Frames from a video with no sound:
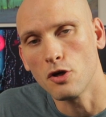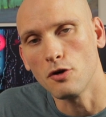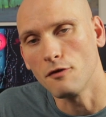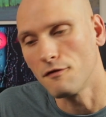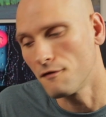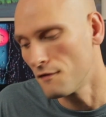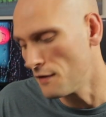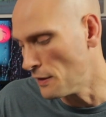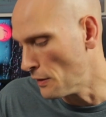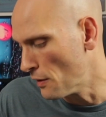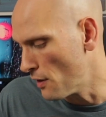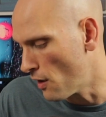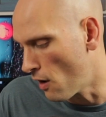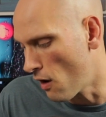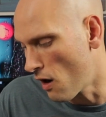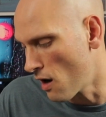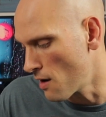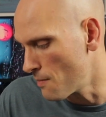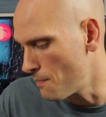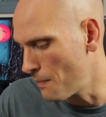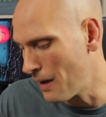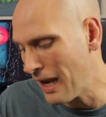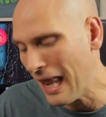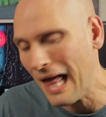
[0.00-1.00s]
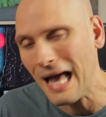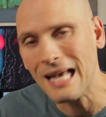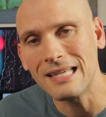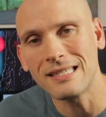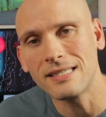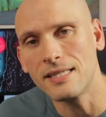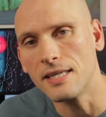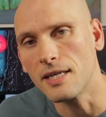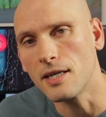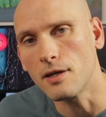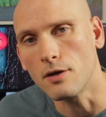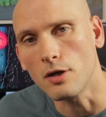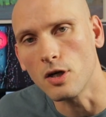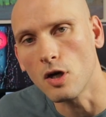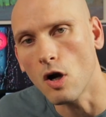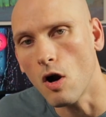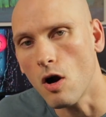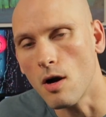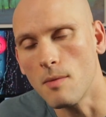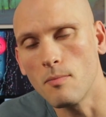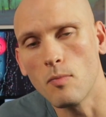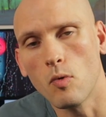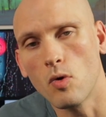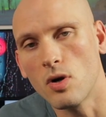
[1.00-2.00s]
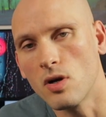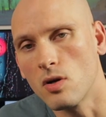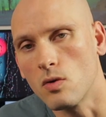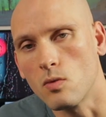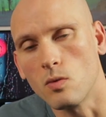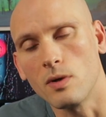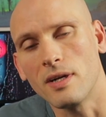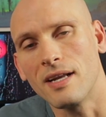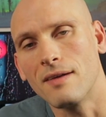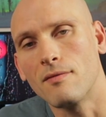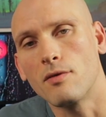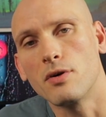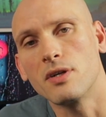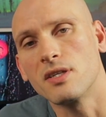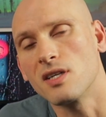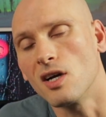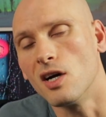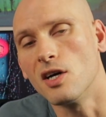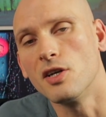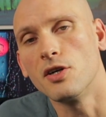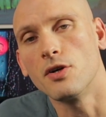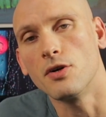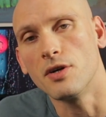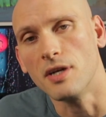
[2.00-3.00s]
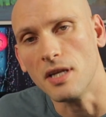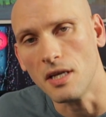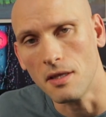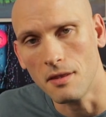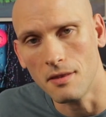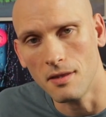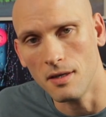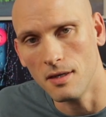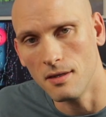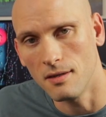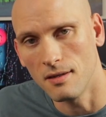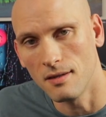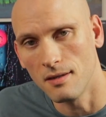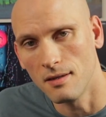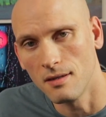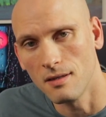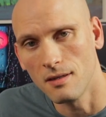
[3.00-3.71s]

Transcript: you'll feel the hard plastic or cardboard or whatever is underneath it.